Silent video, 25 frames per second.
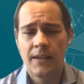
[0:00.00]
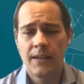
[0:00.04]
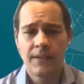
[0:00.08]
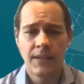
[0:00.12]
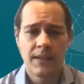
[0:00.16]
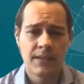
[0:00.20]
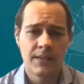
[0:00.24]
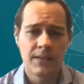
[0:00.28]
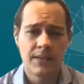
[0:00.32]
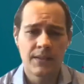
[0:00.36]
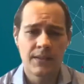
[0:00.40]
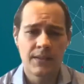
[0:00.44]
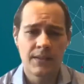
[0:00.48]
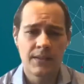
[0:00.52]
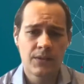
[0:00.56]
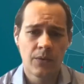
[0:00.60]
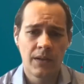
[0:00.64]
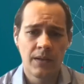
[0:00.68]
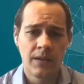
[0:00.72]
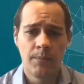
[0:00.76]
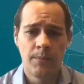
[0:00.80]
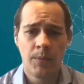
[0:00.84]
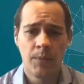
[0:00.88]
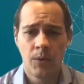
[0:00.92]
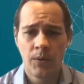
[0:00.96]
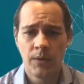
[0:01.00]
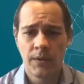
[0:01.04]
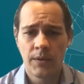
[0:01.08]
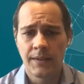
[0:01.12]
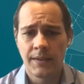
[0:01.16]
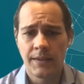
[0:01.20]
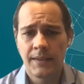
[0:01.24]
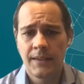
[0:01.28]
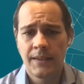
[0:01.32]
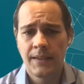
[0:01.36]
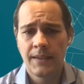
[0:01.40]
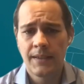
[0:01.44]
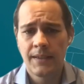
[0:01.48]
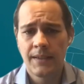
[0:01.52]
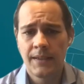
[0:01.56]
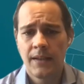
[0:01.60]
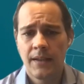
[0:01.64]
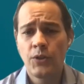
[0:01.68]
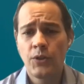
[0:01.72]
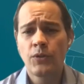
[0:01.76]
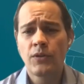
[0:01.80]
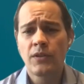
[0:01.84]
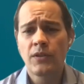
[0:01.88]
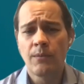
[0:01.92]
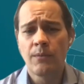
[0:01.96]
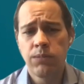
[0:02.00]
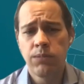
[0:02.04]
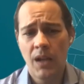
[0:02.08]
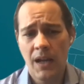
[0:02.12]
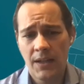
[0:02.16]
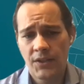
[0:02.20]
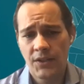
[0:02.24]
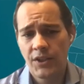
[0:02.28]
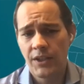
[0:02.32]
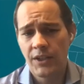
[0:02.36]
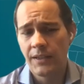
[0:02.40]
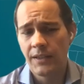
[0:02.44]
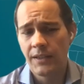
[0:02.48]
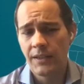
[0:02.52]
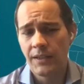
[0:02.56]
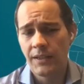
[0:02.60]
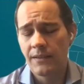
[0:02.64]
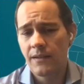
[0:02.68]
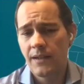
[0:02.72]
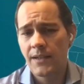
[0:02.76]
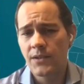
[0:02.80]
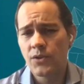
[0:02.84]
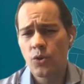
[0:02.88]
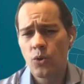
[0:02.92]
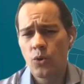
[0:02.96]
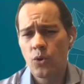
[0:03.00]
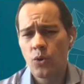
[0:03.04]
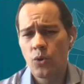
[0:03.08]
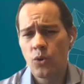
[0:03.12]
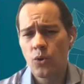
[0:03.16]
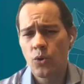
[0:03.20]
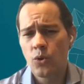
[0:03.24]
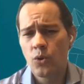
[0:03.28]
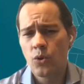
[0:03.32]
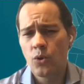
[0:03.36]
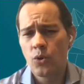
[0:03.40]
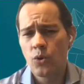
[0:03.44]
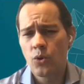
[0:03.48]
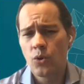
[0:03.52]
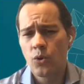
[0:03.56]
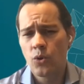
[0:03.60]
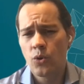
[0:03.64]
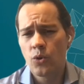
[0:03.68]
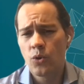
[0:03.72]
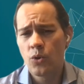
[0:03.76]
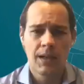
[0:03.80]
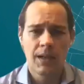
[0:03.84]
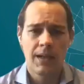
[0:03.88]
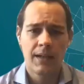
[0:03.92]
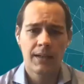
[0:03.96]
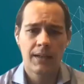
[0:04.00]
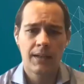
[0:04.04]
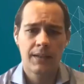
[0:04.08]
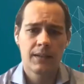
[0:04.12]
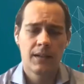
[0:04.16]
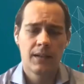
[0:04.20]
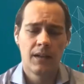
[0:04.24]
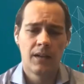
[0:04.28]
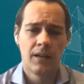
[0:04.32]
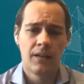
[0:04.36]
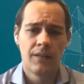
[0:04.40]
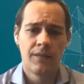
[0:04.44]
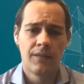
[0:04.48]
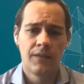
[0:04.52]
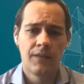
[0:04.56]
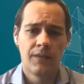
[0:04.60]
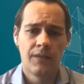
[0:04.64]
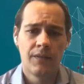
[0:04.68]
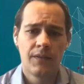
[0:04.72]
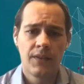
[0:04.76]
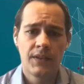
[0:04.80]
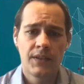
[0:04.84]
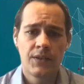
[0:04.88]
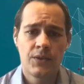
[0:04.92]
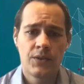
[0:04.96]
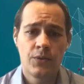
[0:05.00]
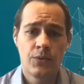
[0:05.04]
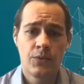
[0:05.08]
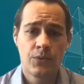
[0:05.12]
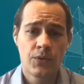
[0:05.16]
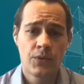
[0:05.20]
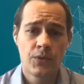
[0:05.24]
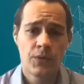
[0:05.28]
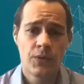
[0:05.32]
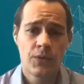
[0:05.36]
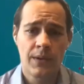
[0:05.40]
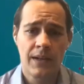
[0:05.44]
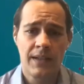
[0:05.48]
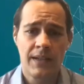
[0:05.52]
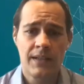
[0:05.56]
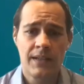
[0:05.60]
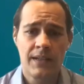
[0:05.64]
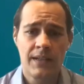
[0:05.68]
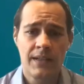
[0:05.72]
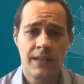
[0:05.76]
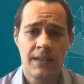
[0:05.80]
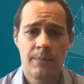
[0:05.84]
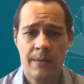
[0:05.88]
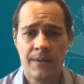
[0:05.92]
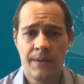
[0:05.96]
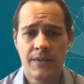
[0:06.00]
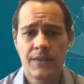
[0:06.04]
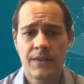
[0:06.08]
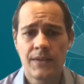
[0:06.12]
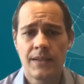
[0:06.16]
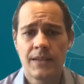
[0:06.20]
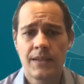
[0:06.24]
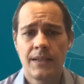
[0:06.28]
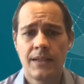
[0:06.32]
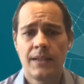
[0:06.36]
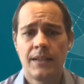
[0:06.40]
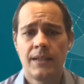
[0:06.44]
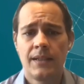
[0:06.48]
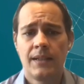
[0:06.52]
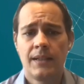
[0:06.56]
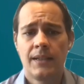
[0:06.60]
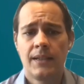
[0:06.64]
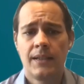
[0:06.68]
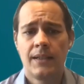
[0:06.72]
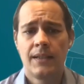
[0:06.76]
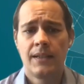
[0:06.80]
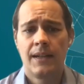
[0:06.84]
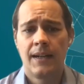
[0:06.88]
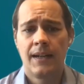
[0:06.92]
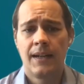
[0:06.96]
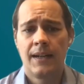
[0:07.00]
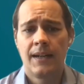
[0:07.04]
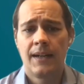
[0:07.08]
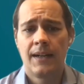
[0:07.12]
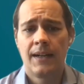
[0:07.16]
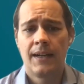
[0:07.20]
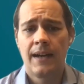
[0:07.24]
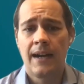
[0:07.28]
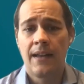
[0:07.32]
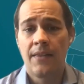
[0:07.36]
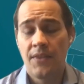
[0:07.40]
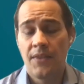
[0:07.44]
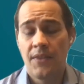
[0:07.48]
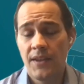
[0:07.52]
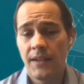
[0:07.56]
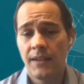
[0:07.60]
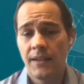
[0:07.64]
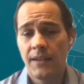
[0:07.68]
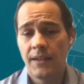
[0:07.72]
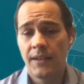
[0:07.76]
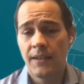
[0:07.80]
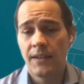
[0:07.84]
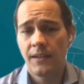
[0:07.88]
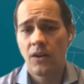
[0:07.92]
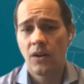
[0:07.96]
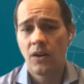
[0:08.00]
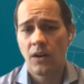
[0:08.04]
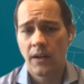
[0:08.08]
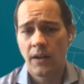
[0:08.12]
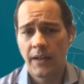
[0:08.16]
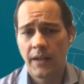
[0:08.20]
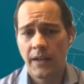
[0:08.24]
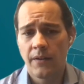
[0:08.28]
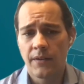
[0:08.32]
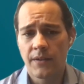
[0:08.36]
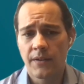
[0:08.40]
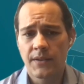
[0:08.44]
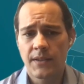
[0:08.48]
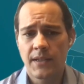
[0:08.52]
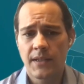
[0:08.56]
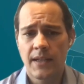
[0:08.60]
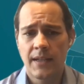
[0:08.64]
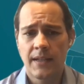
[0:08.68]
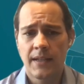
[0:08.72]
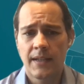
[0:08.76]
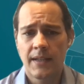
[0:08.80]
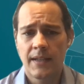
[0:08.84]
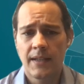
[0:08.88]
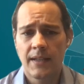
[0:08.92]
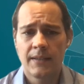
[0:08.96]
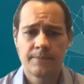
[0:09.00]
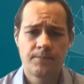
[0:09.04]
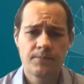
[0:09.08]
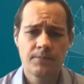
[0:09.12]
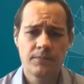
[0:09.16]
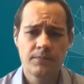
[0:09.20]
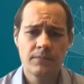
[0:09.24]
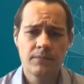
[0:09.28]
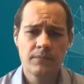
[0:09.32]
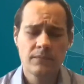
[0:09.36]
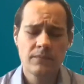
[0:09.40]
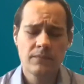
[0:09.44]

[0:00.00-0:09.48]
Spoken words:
event is so important, the use of blockchain as core building block of this user-directed payments, I think are here to stay.